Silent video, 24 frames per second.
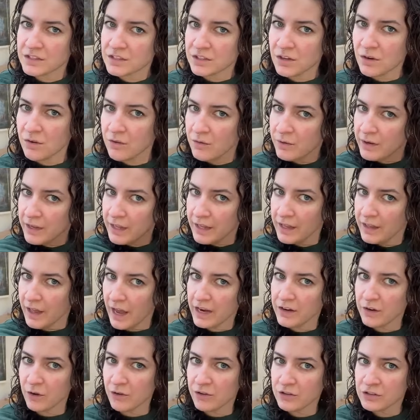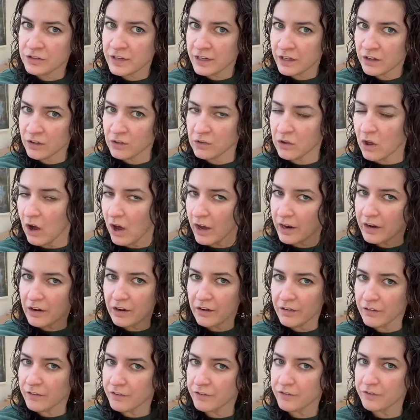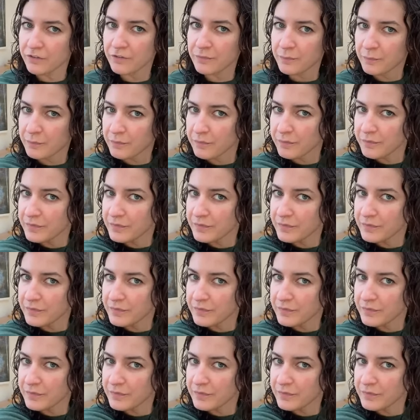So I know there's like a lot of